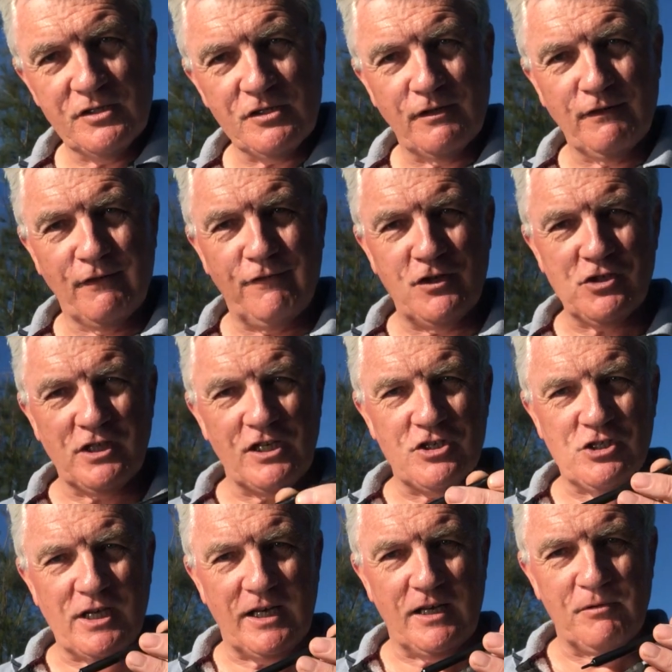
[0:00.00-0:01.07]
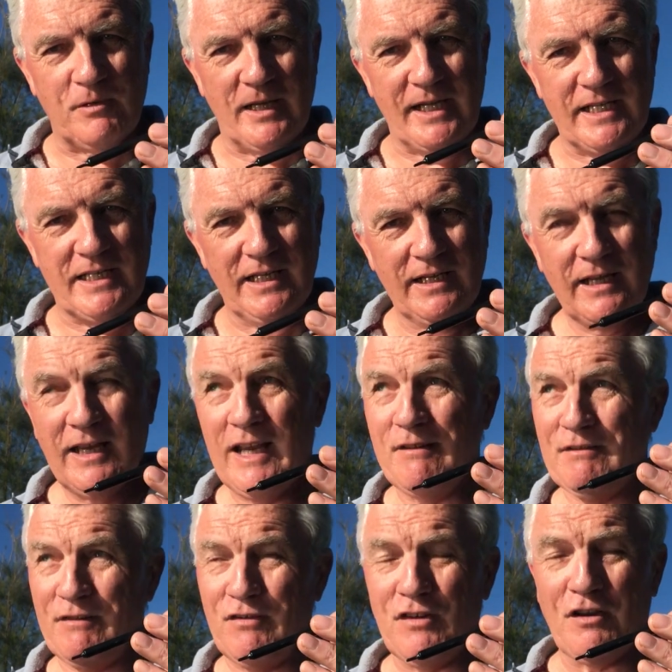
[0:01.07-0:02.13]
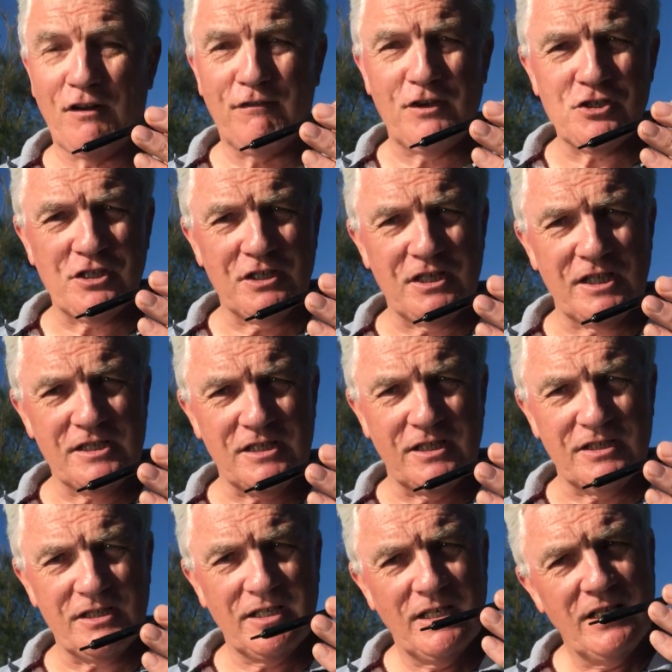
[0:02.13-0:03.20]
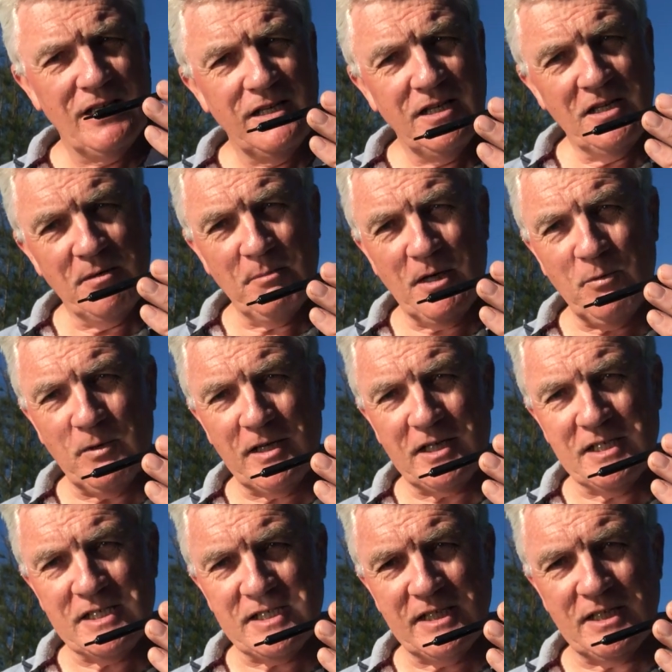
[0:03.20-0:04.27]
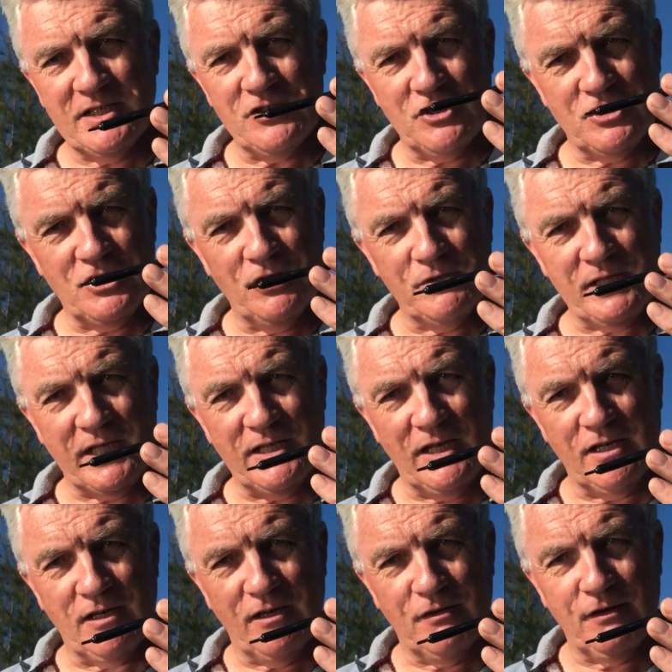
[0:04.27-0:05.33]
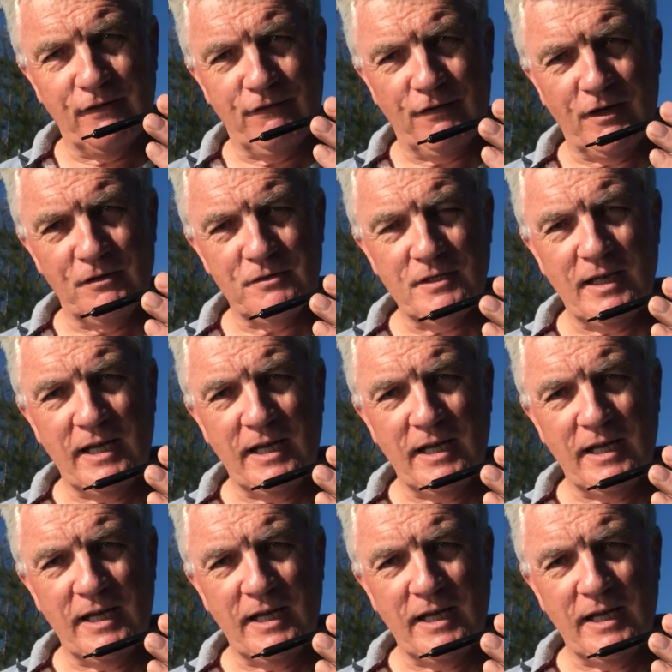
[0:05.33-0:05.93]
So if you're fishing a shallow lake, even if you've got to fish at distance, you might want to consider just using an unloaded float